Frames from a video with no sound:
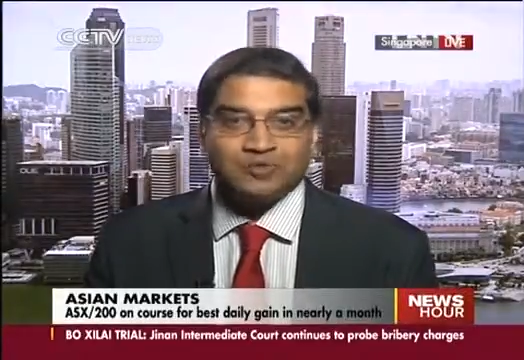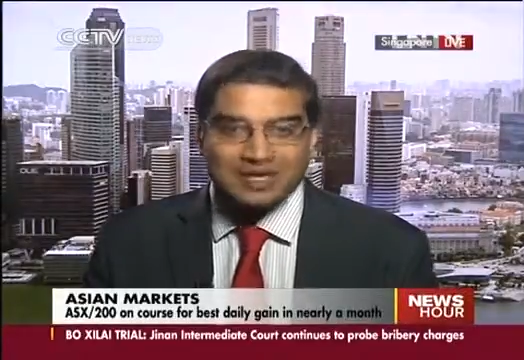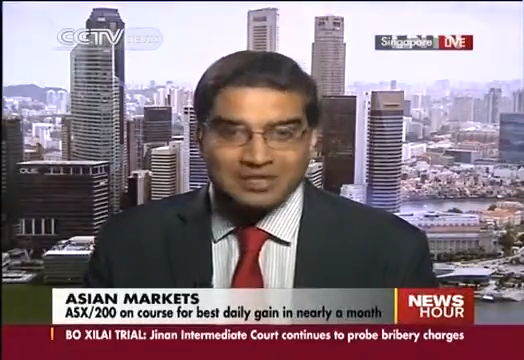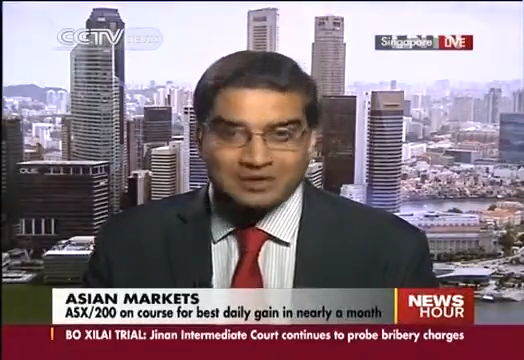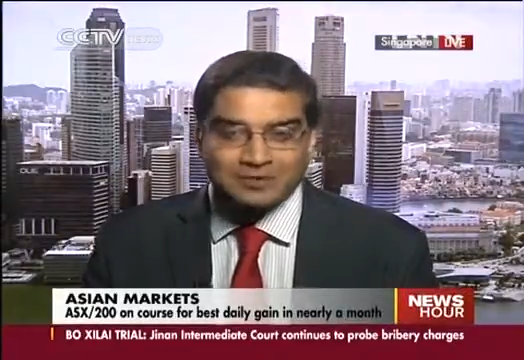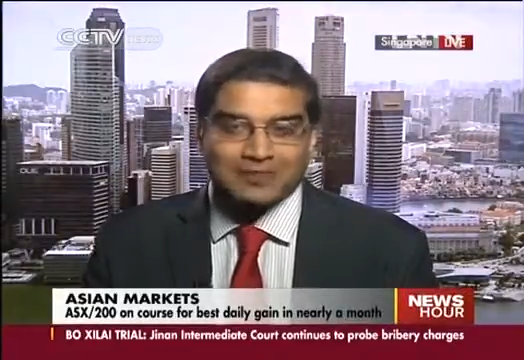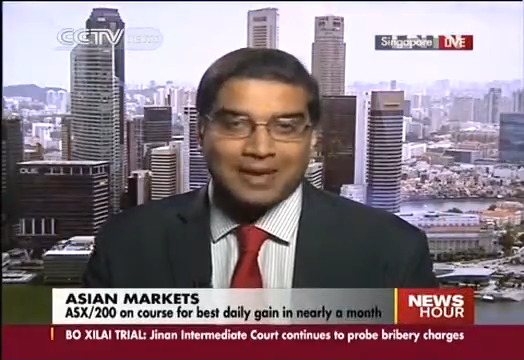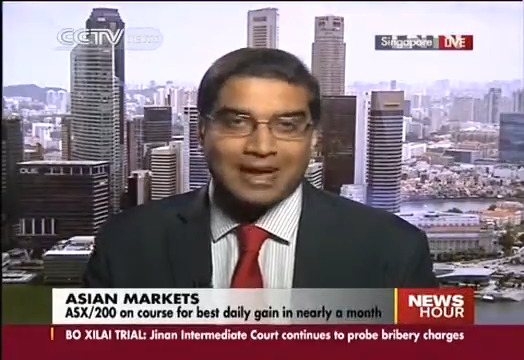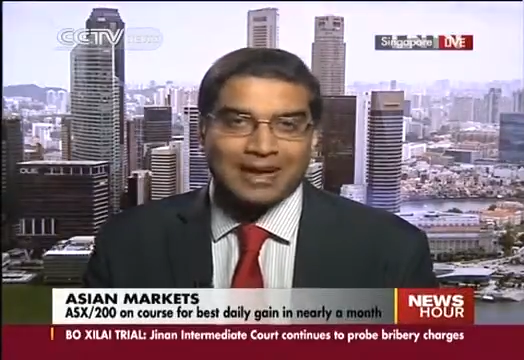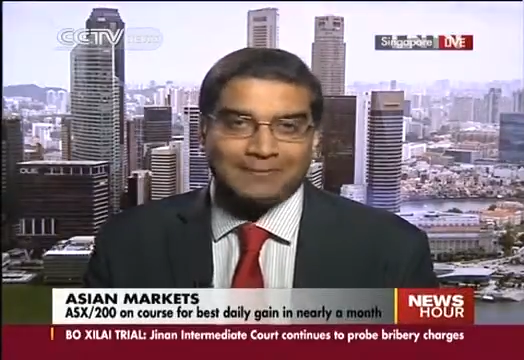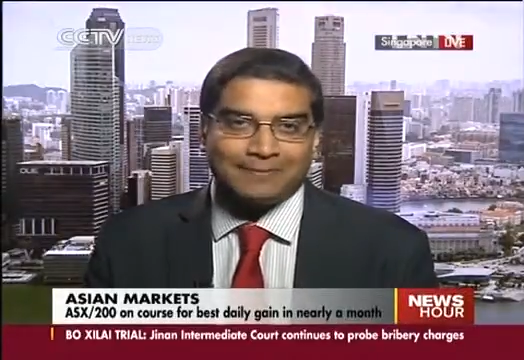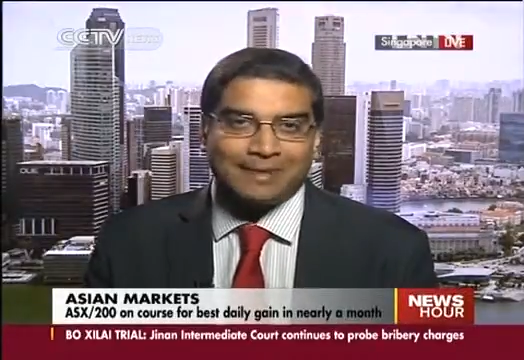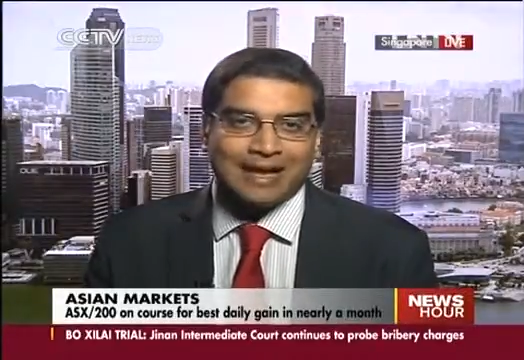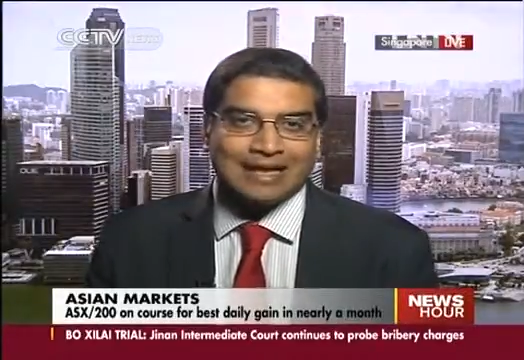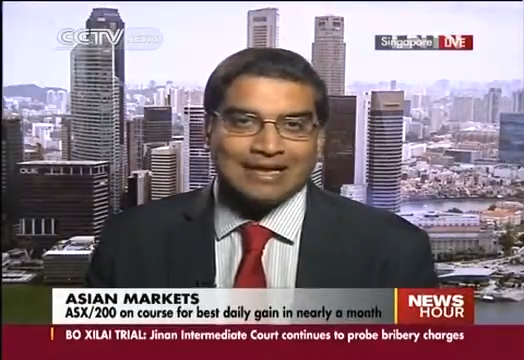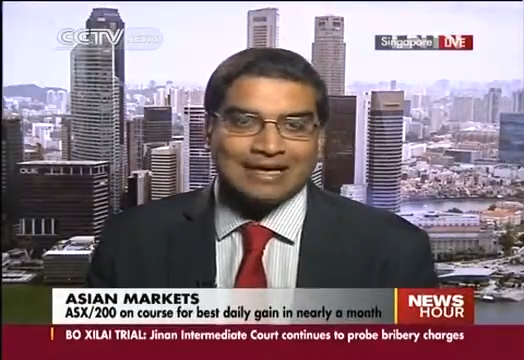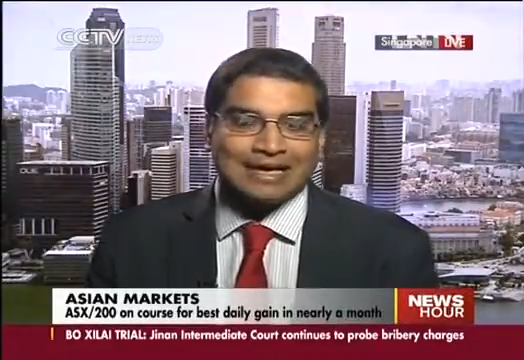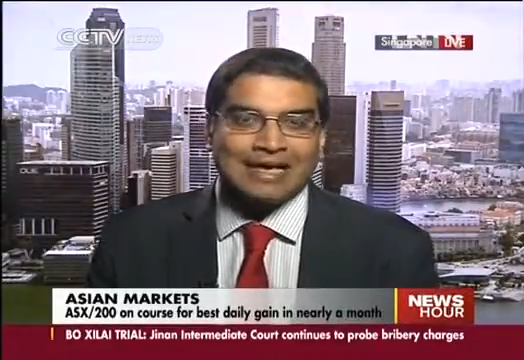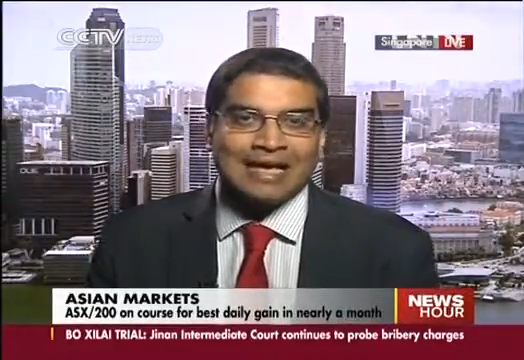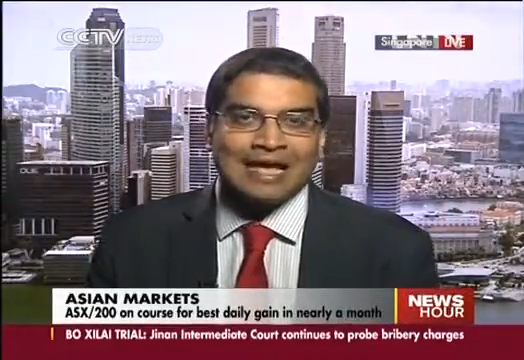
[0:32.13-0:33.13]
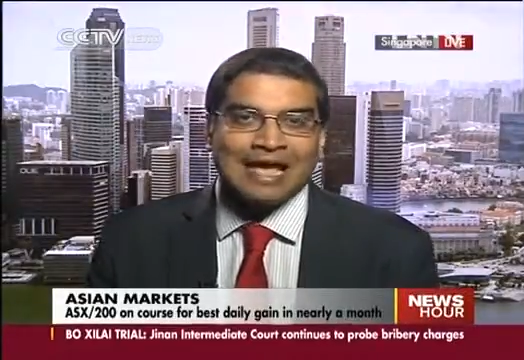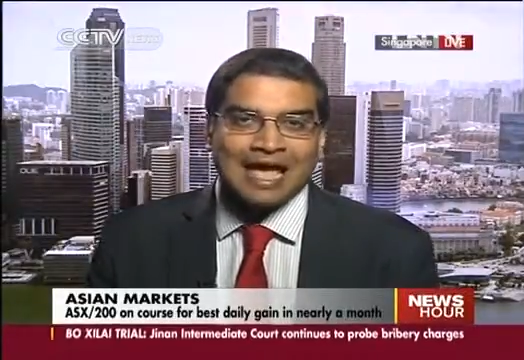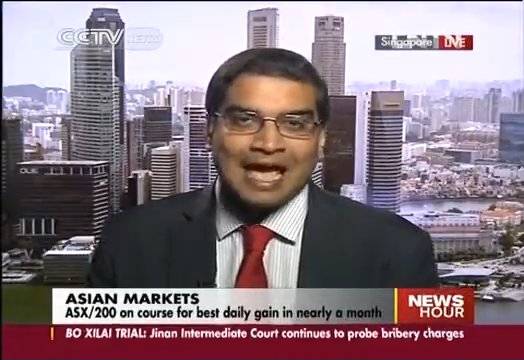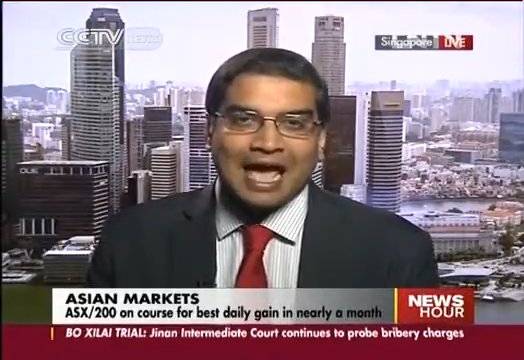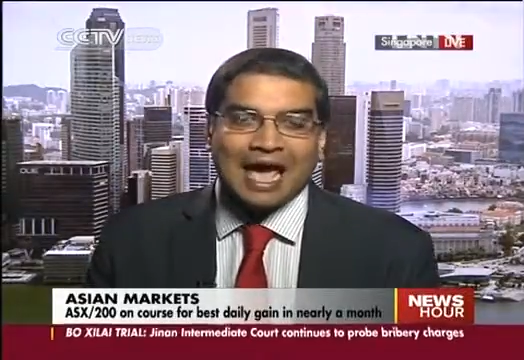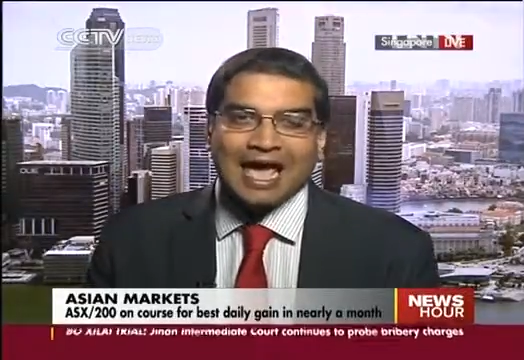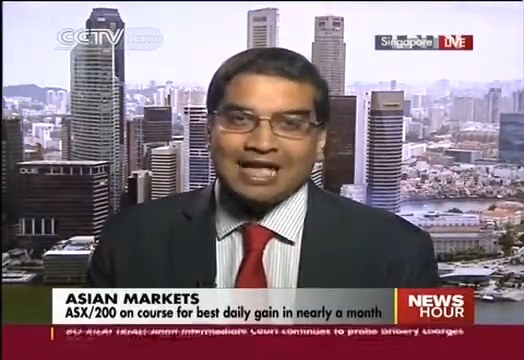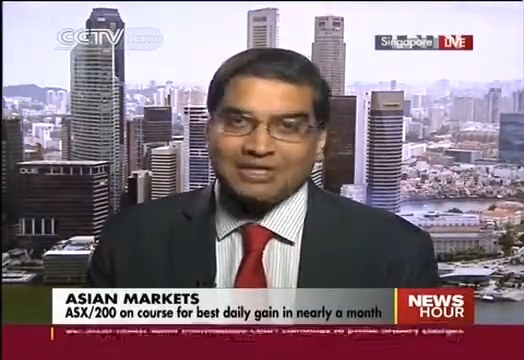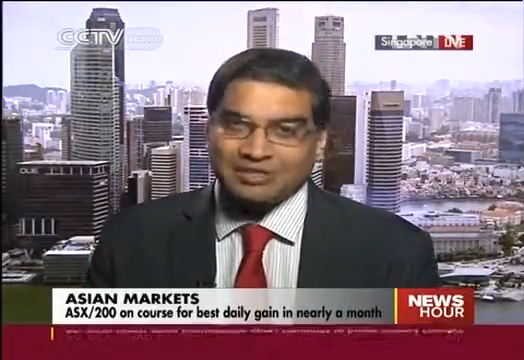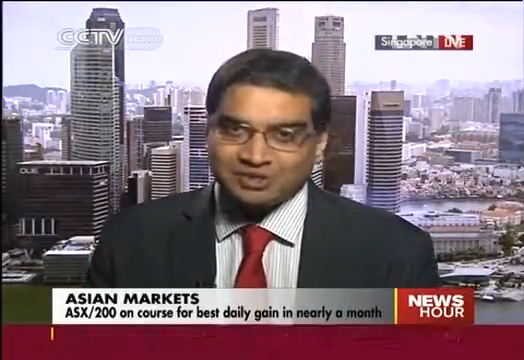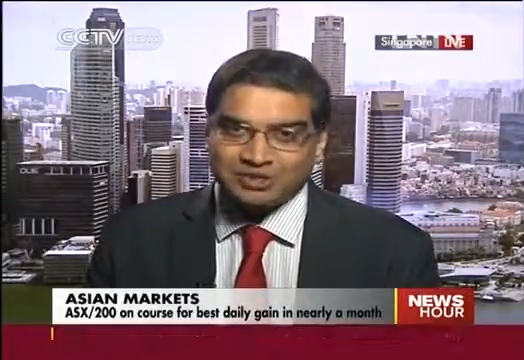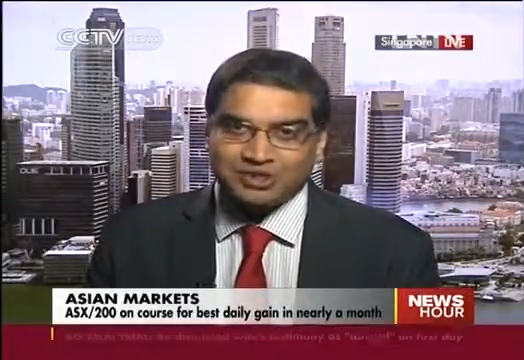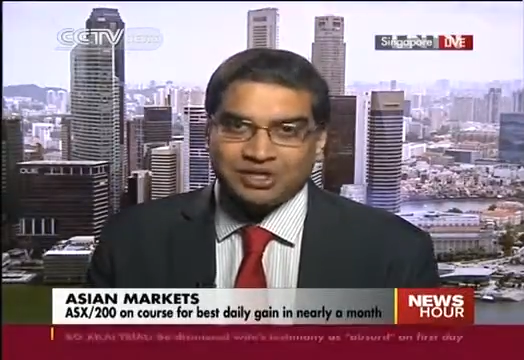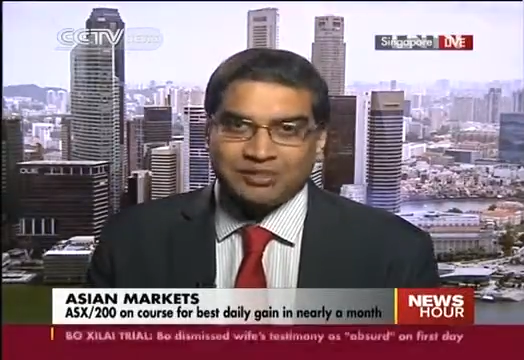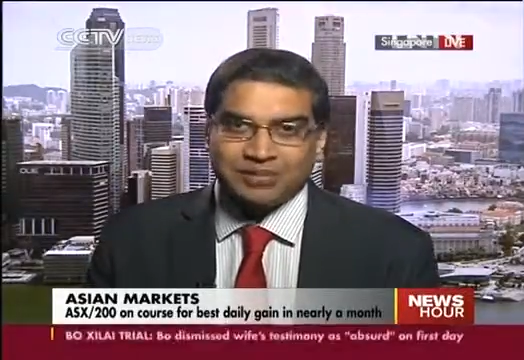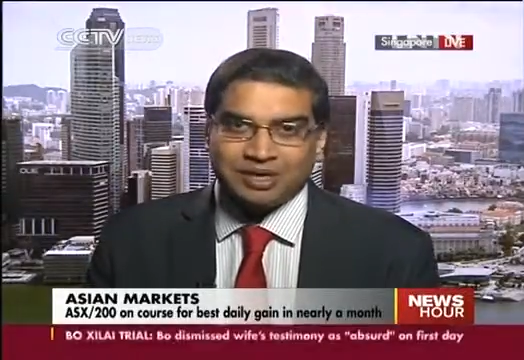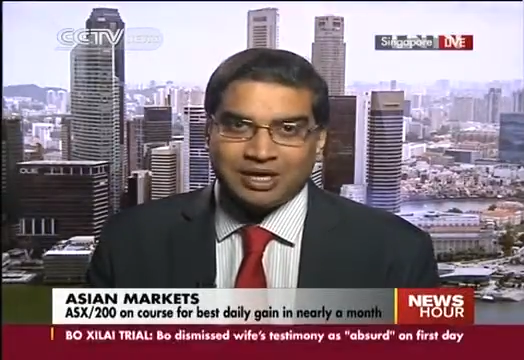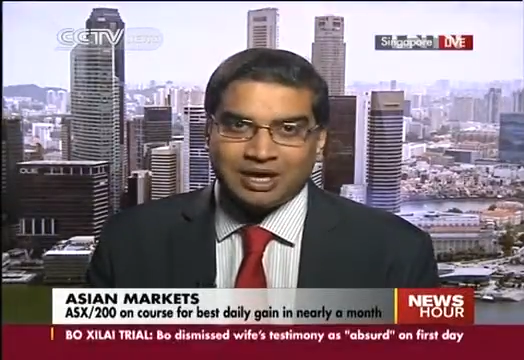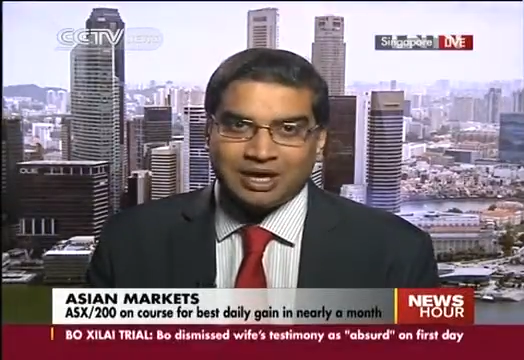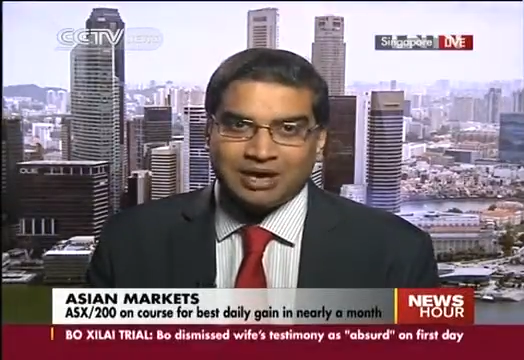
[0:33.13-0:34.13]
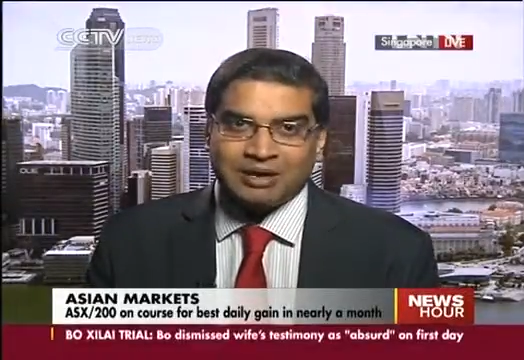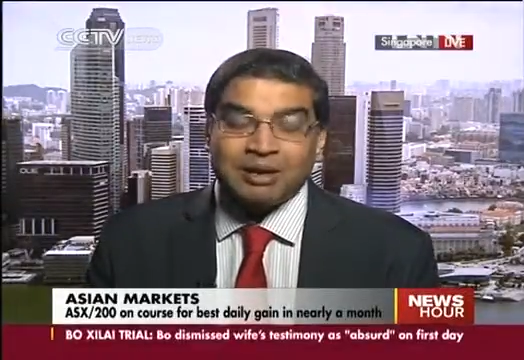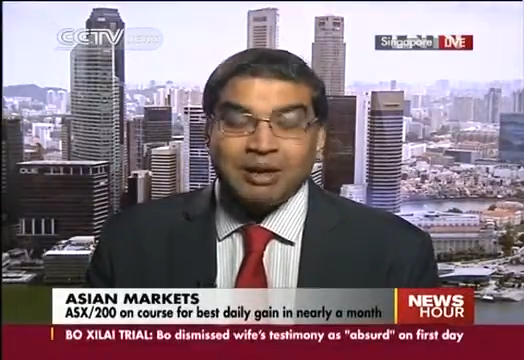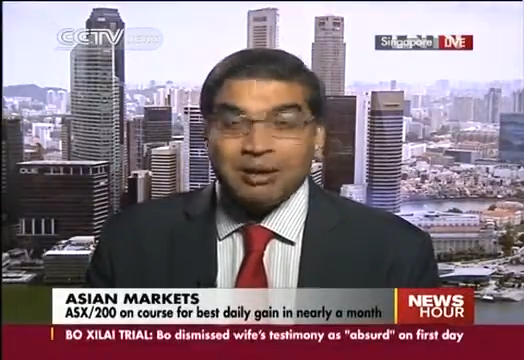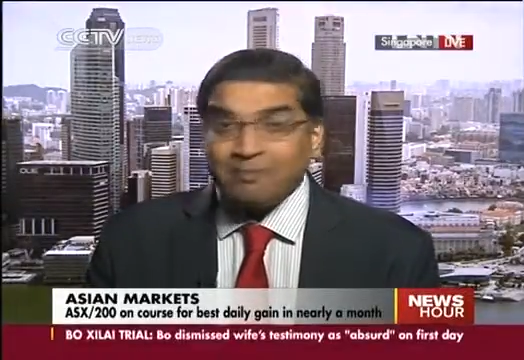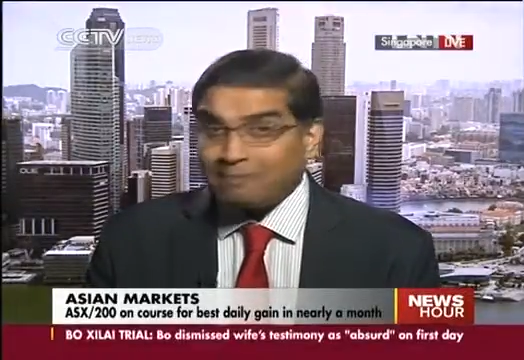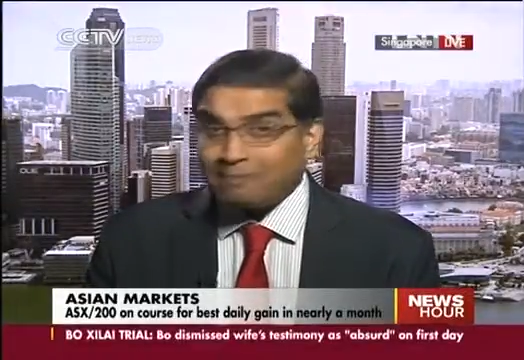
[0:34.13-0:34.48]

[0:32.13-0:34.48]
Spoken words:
Westpac Banking and CBA.